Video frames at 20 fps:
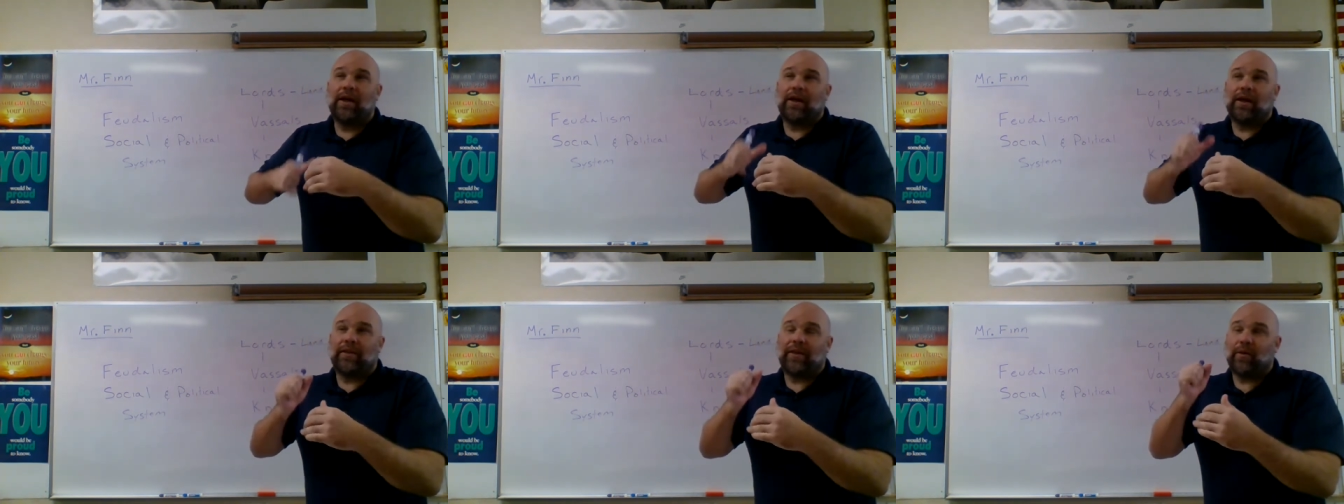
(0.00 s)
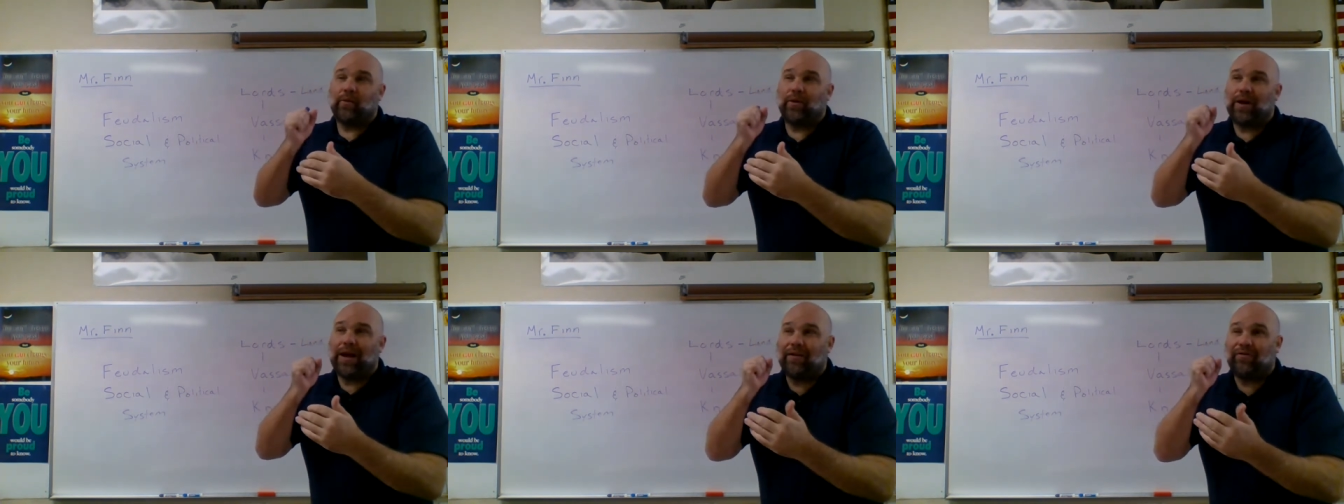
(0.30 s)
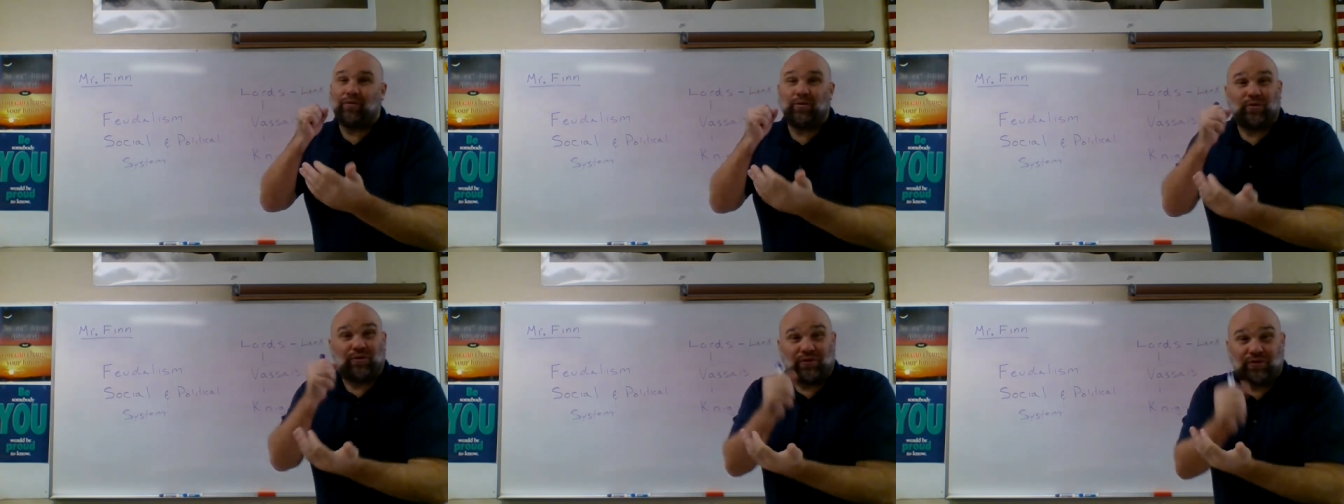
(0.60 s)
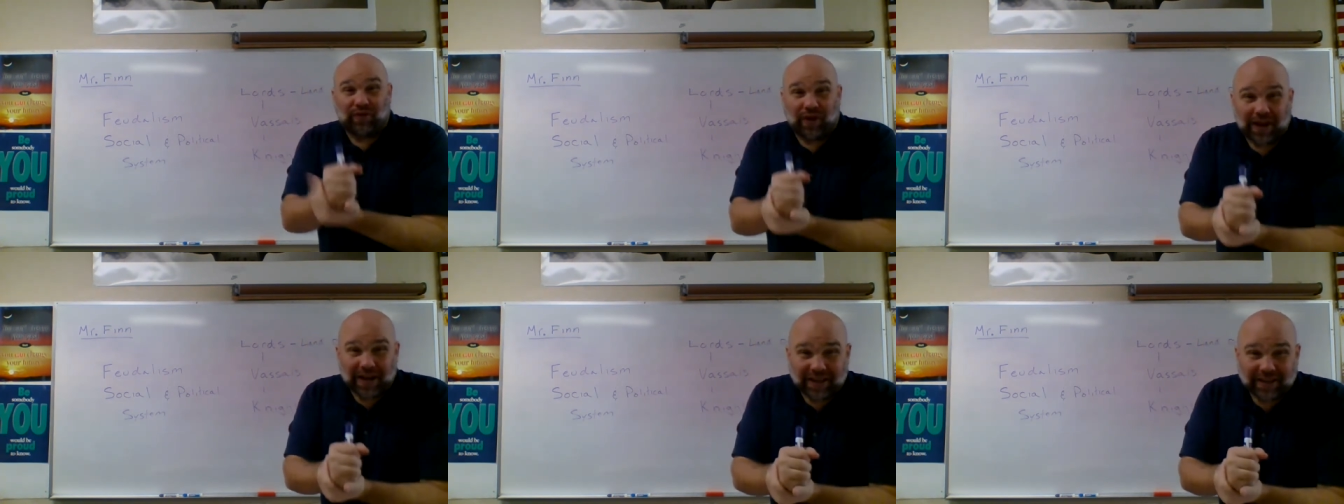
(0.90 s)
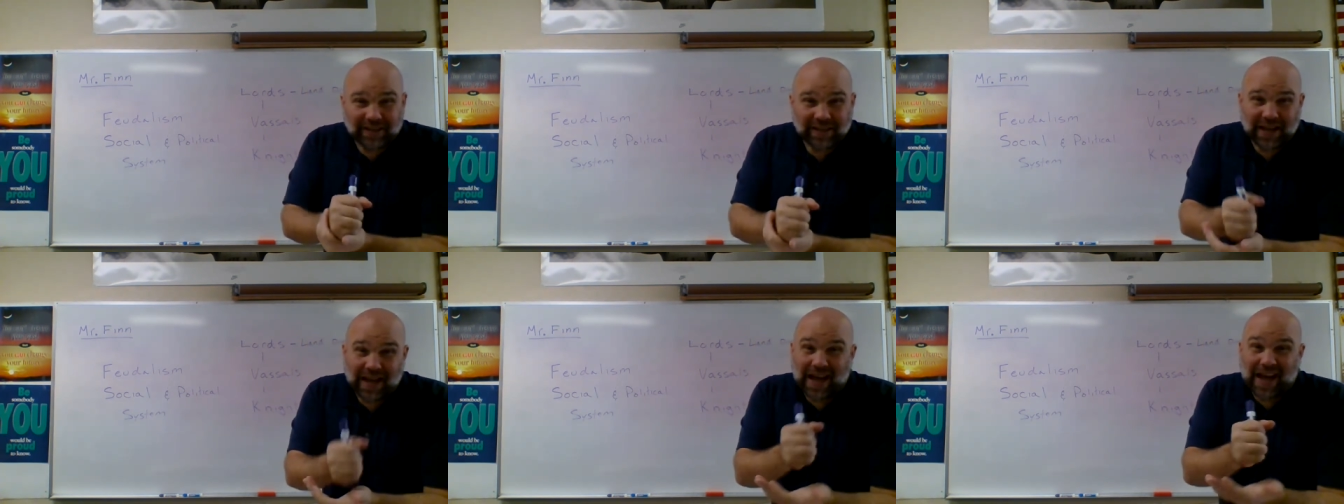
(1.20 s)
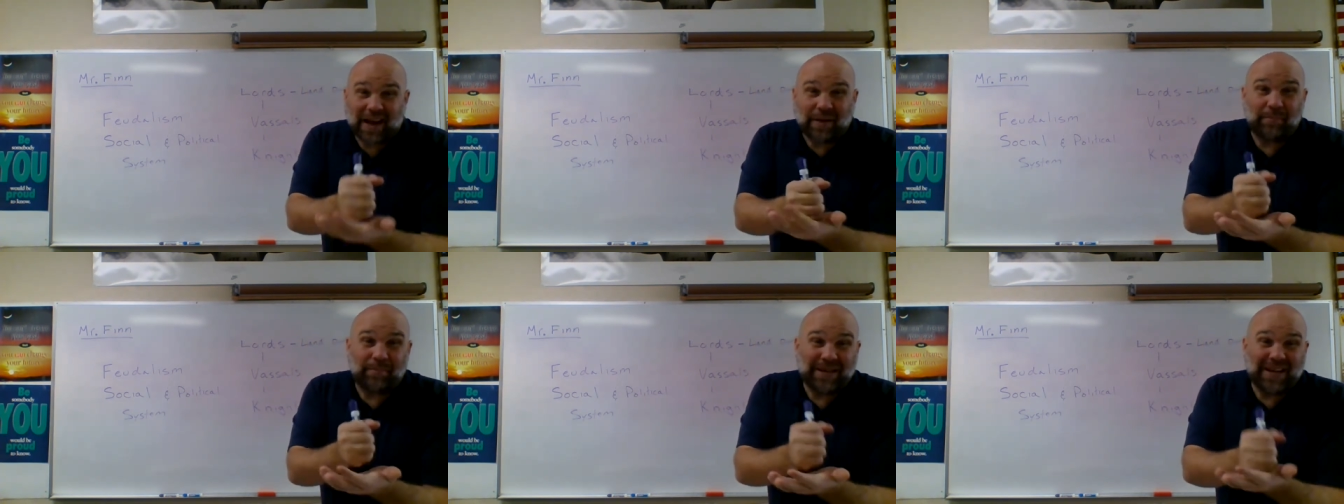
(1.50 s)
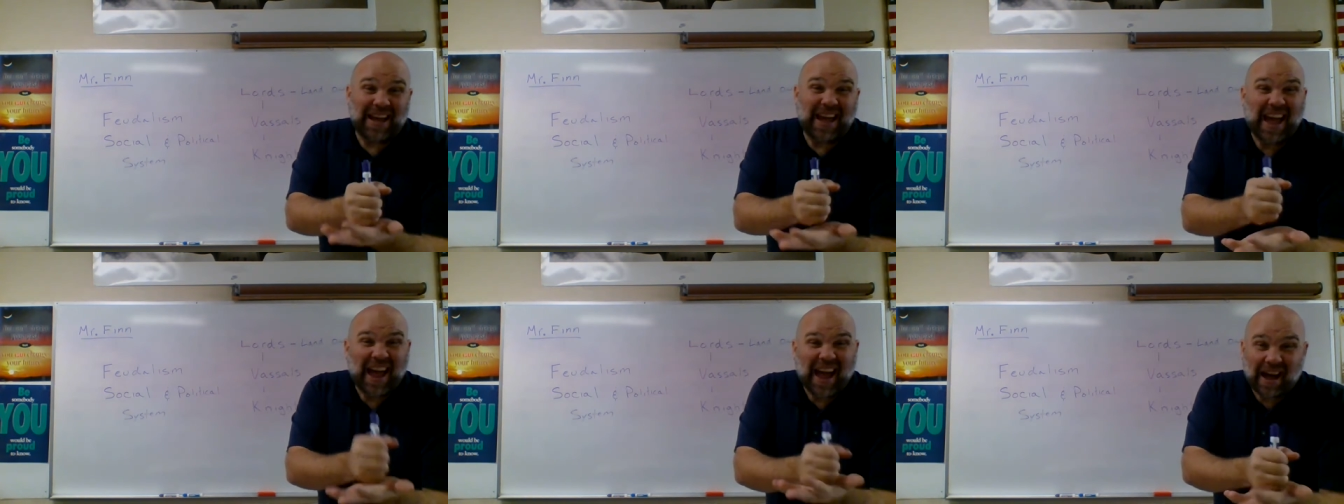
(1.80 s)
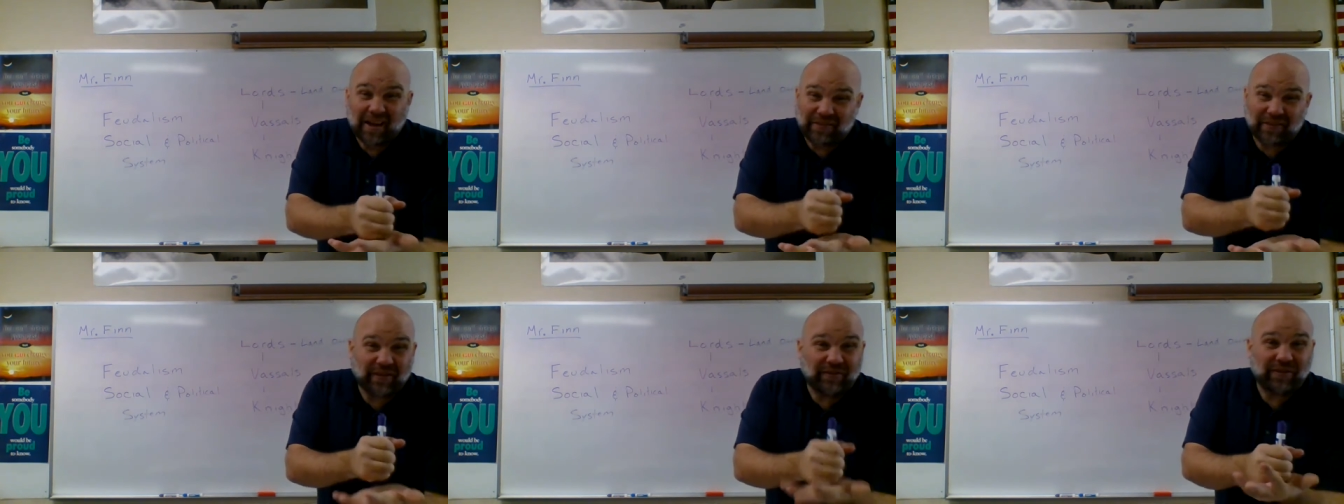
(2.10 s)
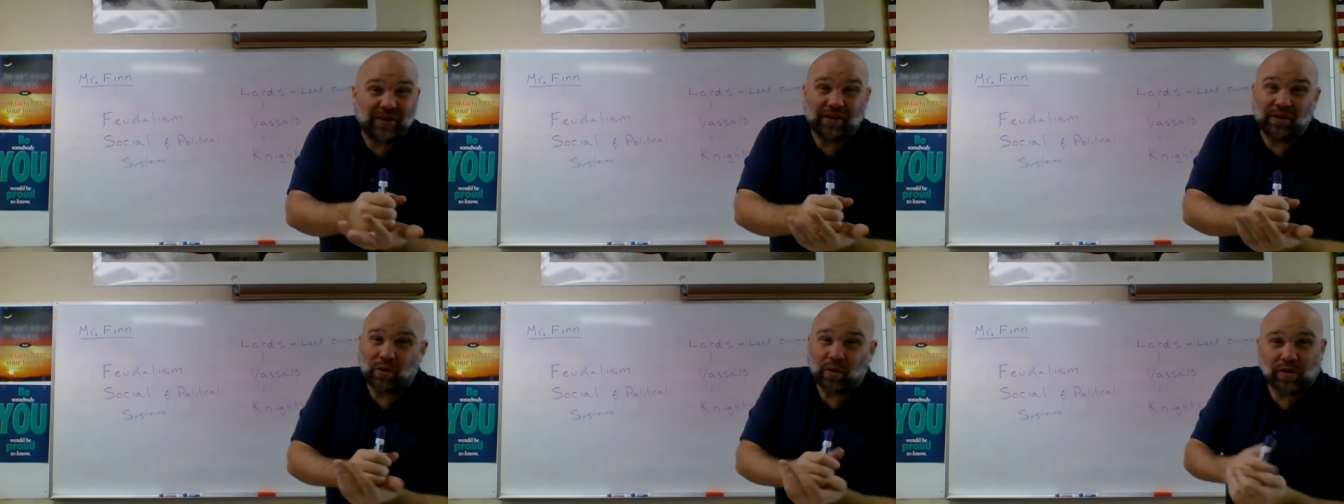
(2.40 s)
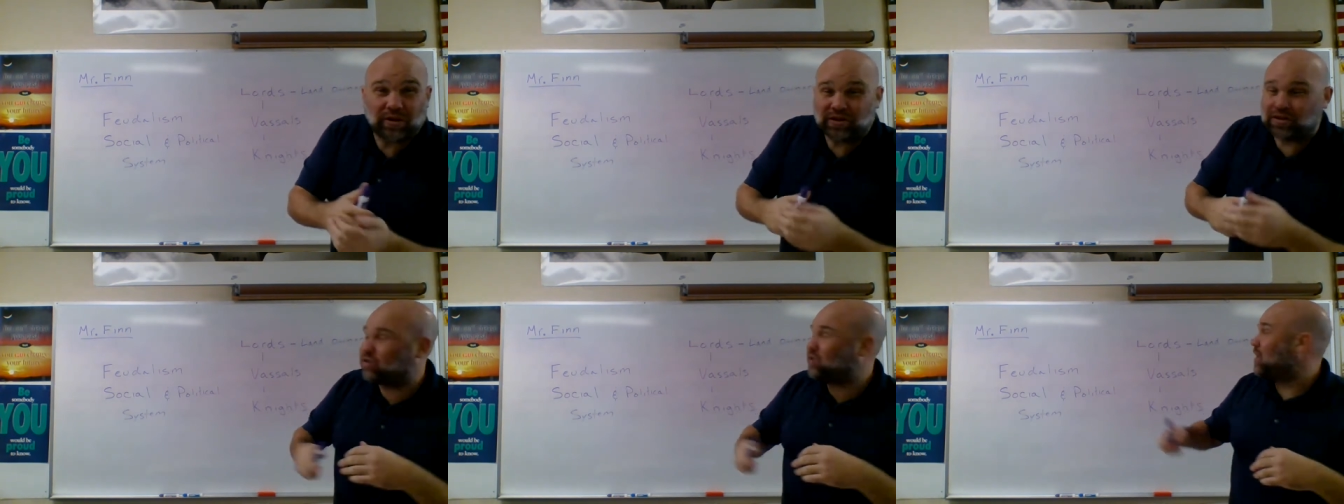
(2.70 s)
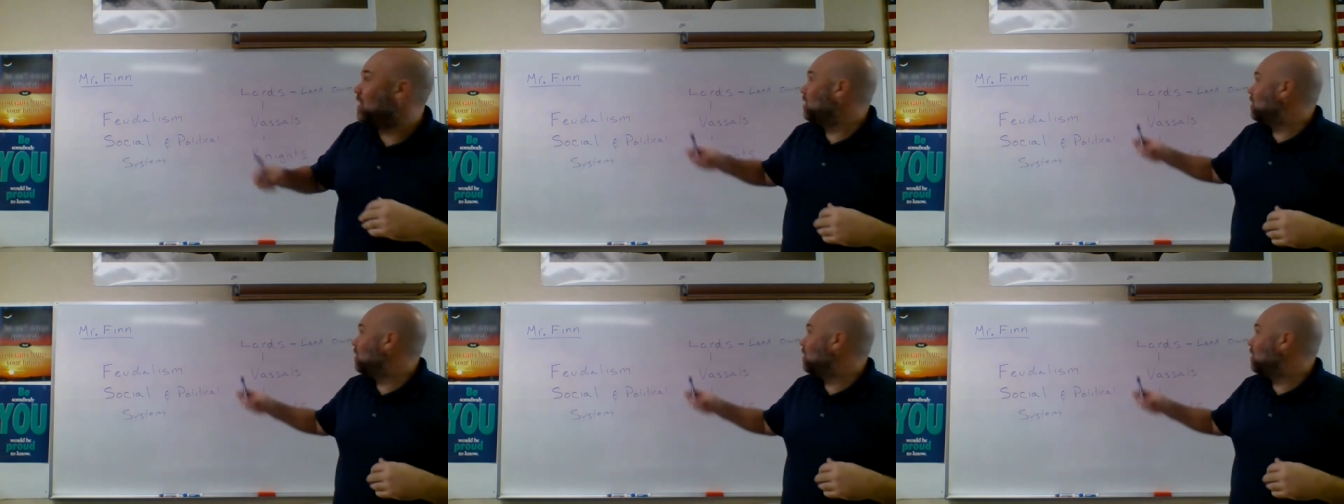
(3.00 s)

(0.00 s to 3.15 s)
They would have to fight on behalf of the Lord. So, say